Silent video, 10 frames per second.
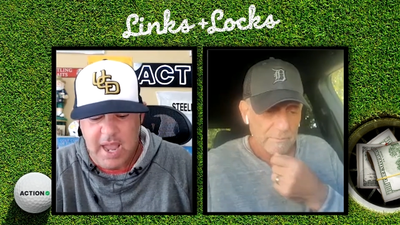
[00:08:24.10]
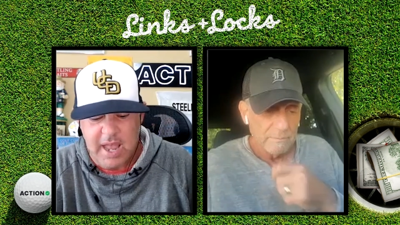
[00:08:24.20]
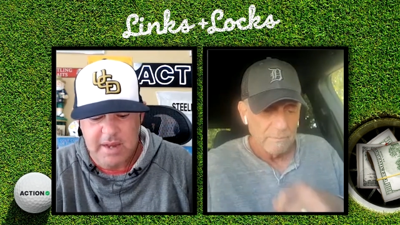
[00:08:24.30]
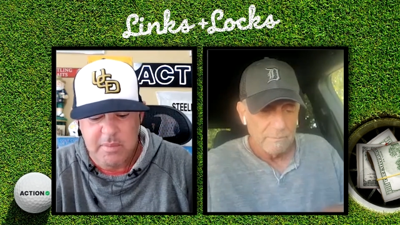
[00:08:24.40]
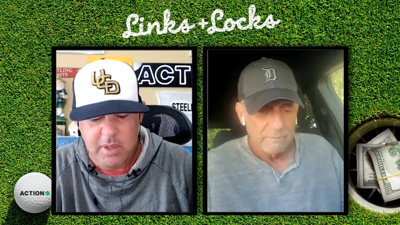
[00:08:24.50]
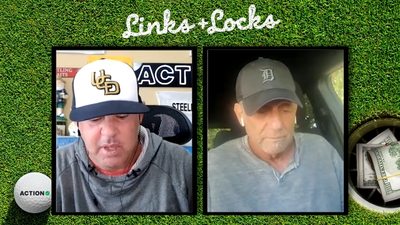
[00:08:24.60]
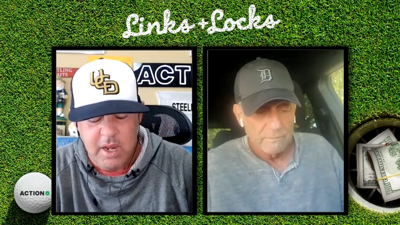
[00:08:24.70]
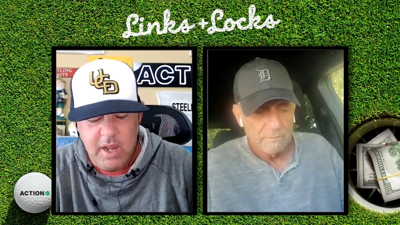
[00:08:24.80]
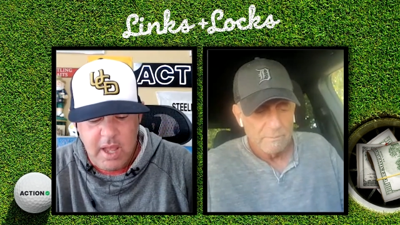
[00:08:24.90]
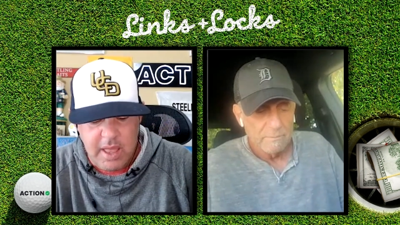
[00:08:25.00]
Speaker 1: Hatton, but
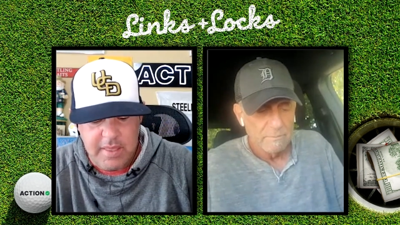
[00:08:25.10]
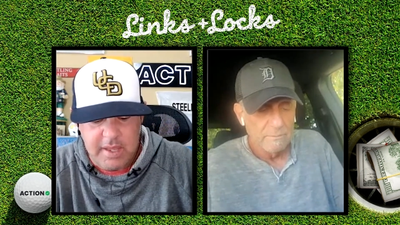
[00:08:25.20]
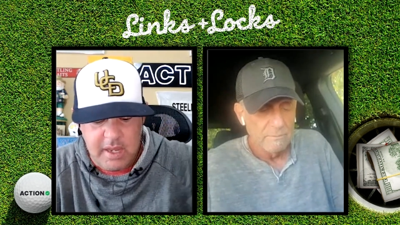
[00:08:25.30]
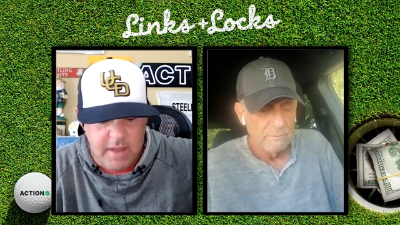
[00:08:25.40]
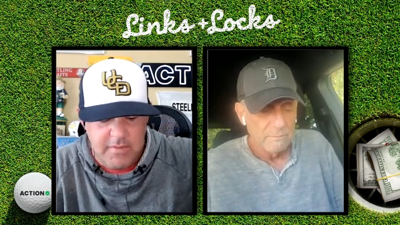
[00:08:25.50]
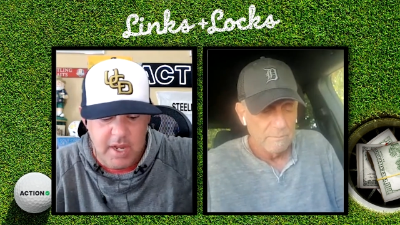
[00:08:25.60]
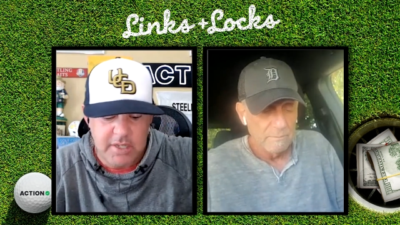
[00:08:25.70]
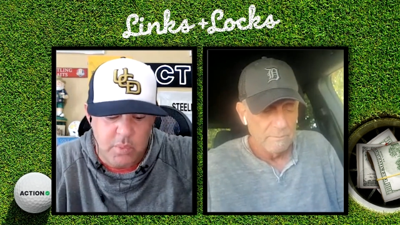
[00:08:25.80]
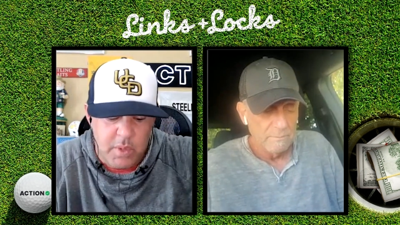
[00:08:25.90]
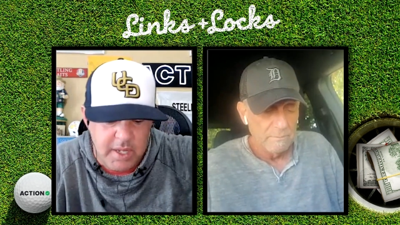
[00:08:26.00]
I think you can have a
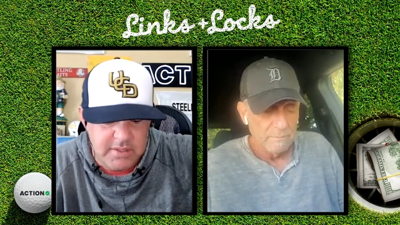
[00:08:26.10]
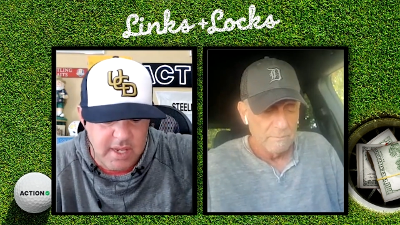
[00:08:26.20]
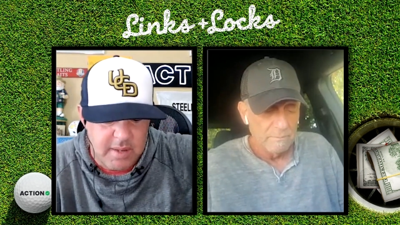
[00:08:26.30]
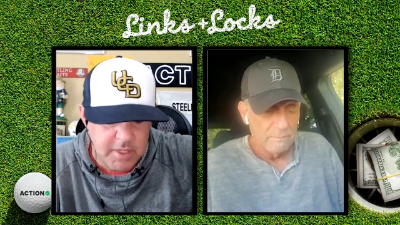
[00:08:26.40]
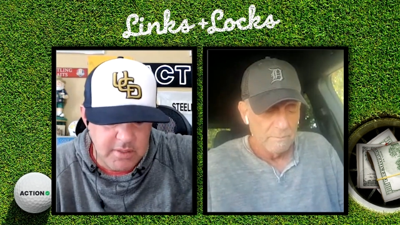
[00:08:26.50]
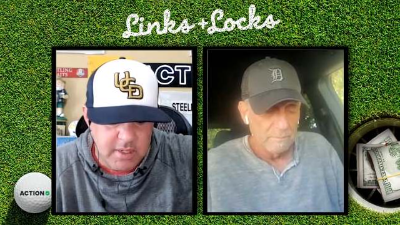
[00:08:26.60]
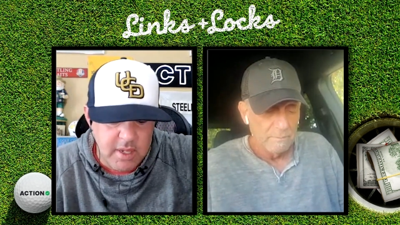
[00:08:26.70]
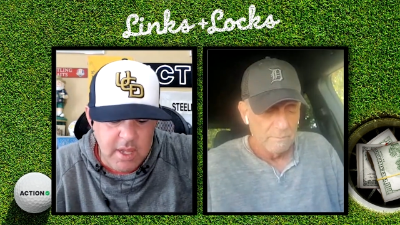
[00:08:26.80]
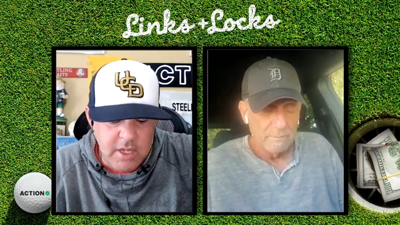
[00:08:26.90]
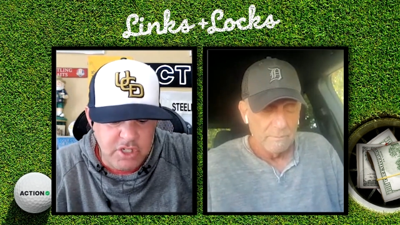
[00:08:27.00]
nice week. Same as
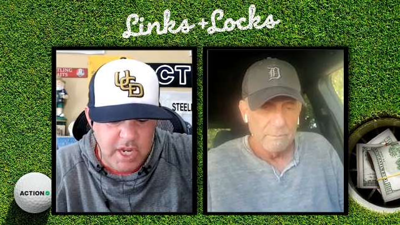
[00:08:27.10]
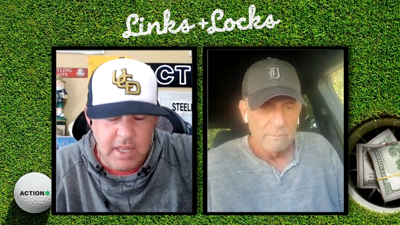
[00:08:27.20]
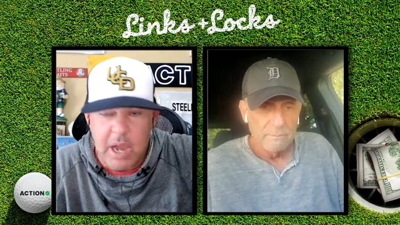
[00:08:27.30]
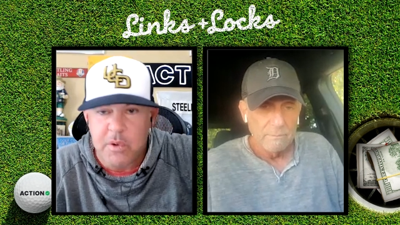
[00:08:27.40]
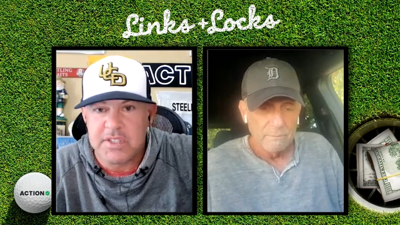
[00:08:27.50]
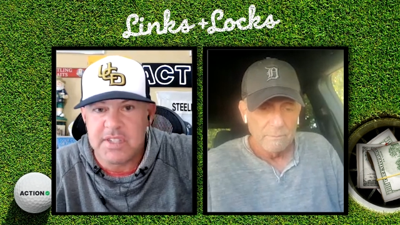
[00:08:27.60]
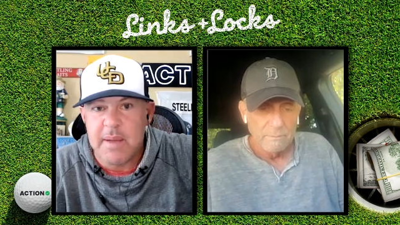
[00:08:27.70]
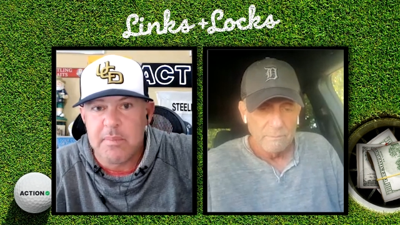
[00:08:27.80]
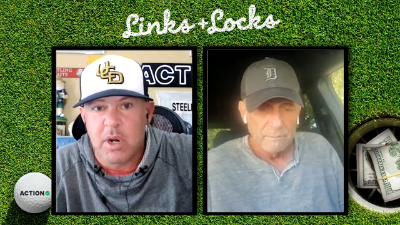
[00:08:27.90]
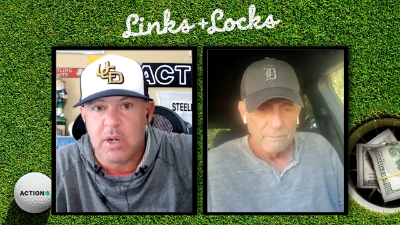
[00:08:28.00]
Shane Lowry.
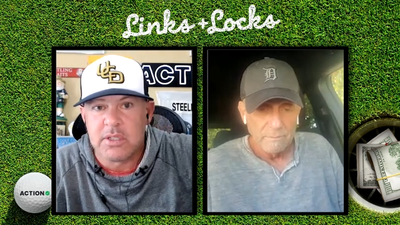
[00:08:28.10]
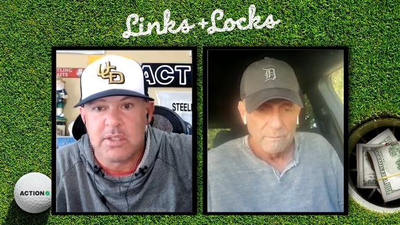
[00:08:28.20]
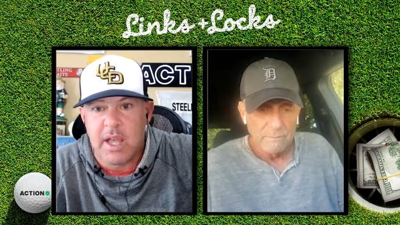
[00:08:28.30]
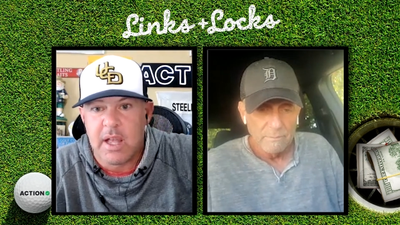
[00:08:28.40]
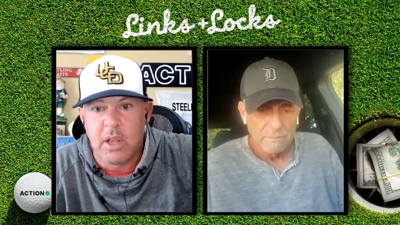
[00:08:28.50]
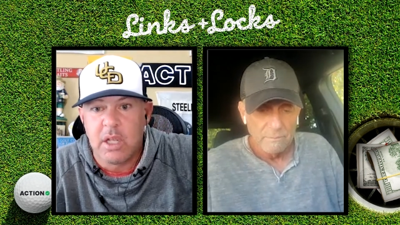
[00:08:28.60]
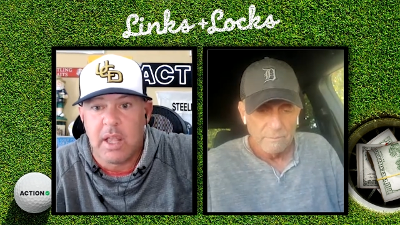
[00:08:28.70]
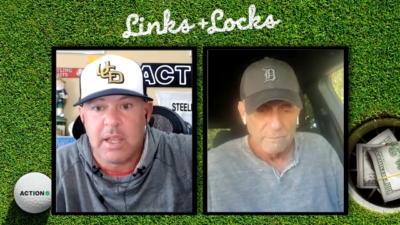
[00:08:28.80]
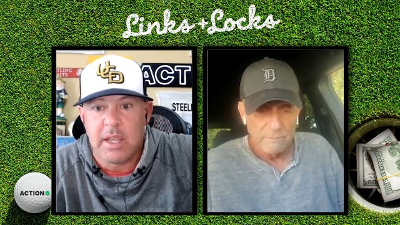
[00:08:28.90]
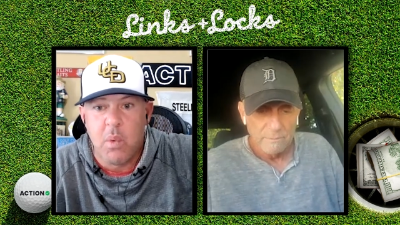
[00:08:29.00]
Sam Burns uh, looked
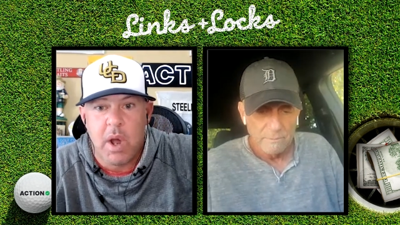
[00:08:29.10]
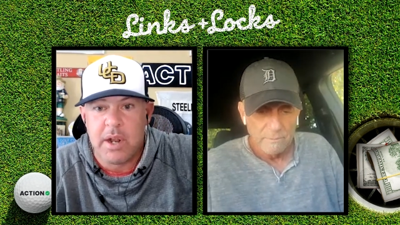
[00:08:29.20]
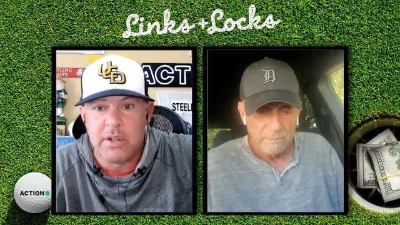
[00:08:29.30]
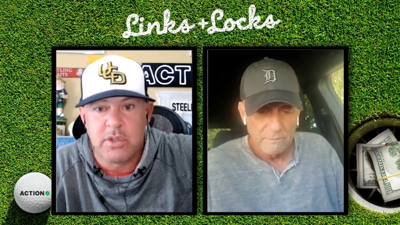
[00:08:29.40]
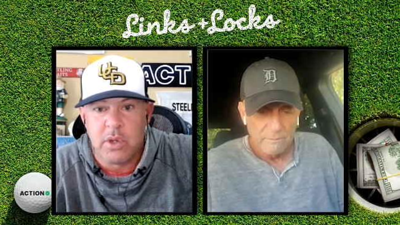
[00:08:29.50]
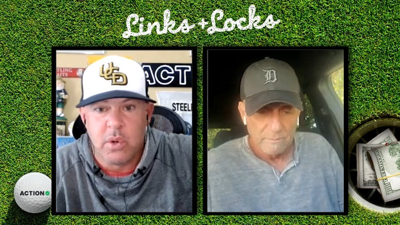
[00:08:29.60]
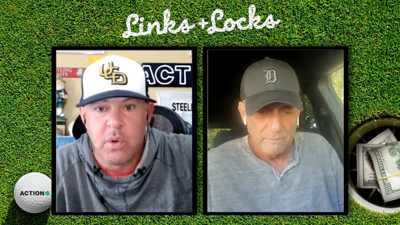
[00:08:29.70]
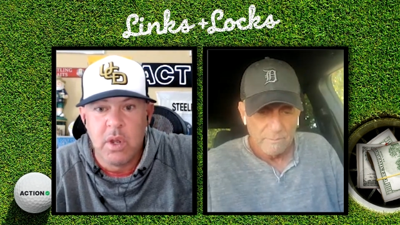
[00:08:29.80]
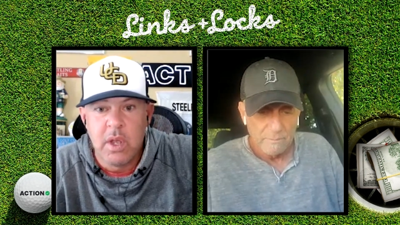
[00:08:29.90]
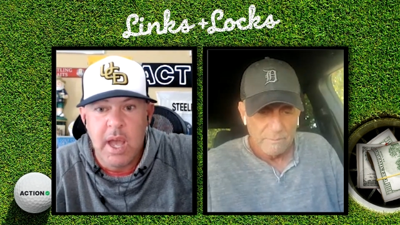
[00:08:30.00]
like he wanted
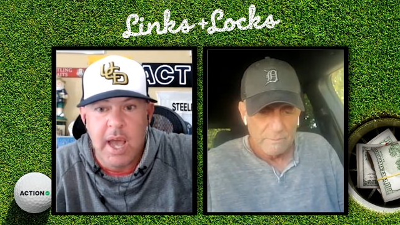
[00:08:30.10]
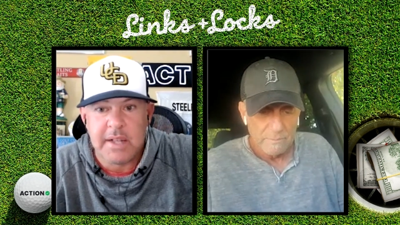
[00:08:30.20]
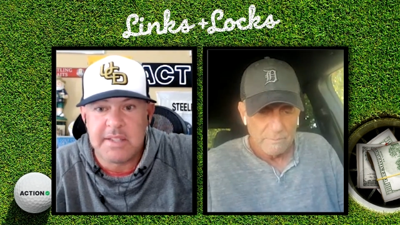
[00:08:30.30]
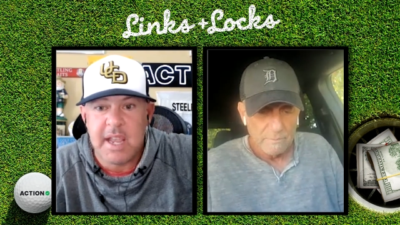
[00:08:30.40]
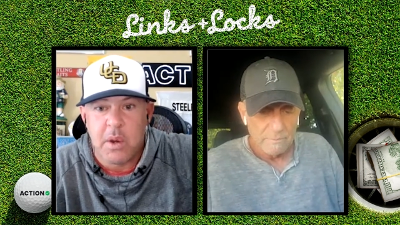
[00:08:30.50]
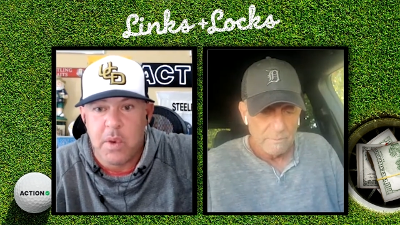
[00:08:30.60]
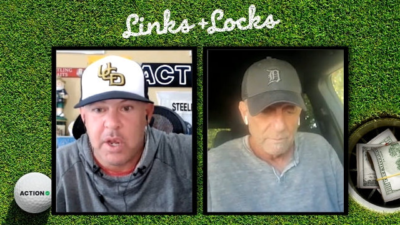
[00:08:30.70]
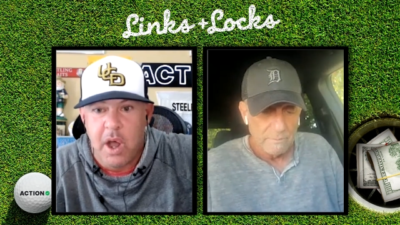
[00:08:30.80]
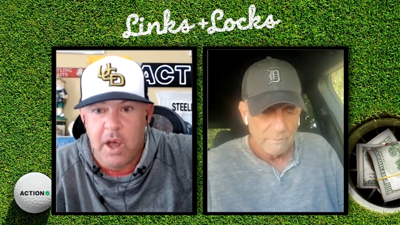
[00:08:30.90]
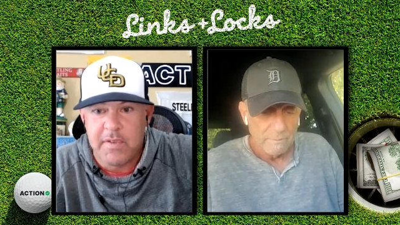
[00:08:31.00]
to uh, take a
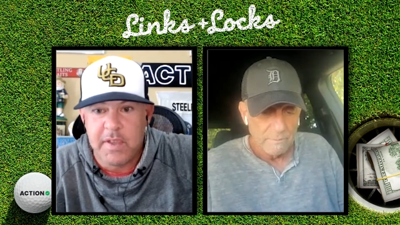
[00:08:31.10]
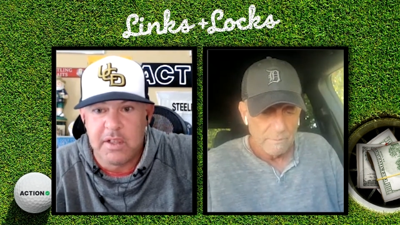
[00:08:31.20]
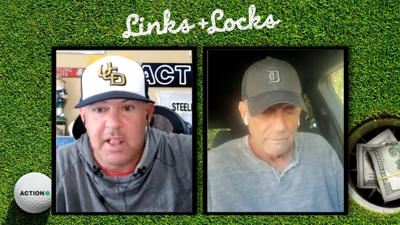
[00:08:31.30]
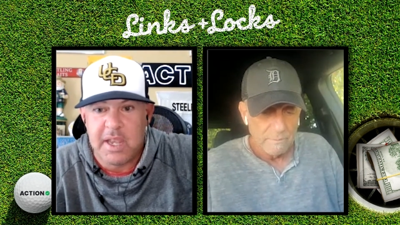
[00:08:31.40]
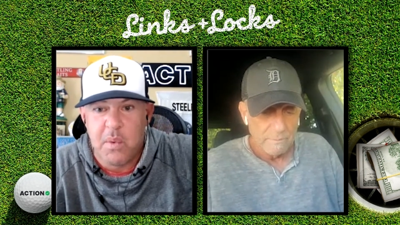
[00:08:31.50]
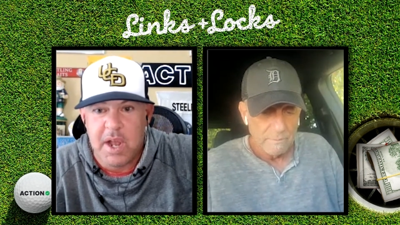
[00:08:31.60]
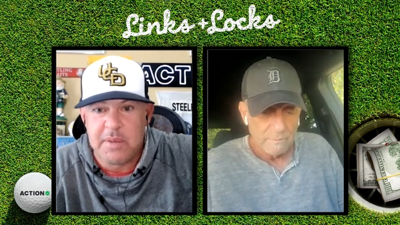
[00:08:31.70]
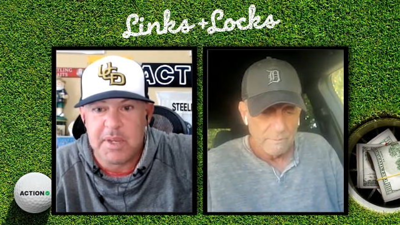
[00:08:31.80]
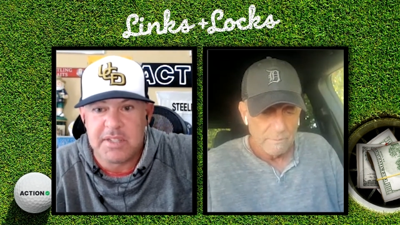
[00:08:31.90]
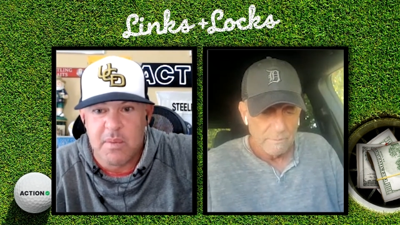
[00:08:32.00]
week off. He looked like he wanted
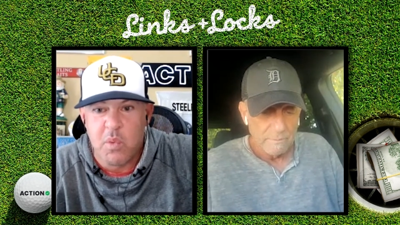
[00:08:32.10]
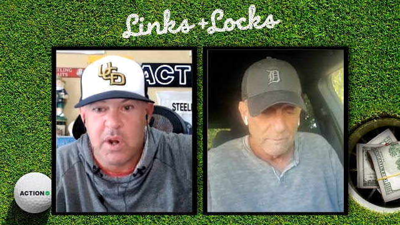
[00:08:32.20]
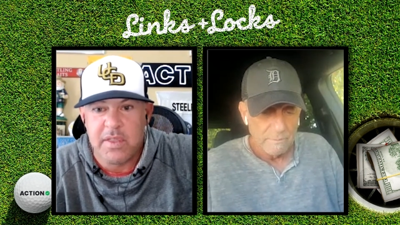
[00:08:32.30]
to be somewhere